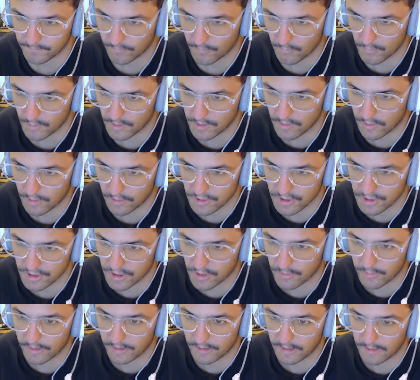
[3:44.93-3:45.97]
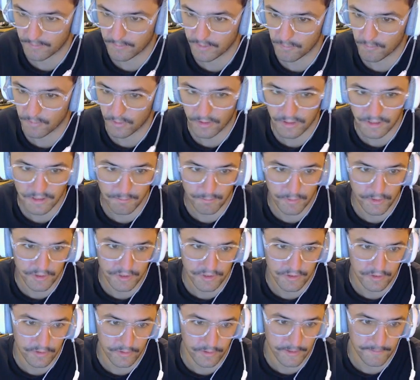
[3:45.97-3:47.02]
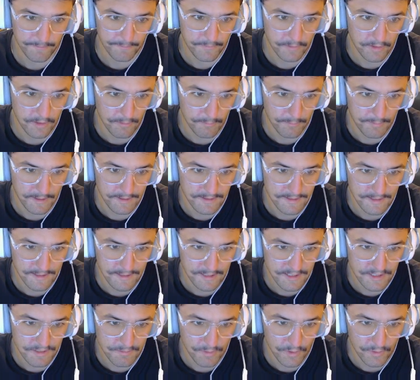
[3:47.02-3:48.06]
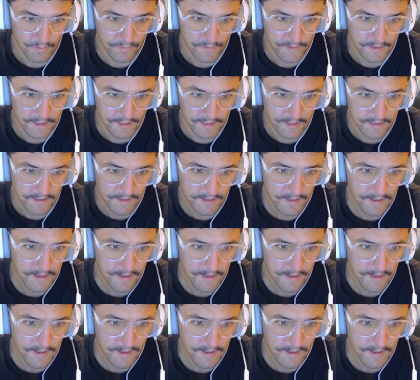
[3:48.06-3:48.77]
We're not showing that we want to push through it compared to this move here.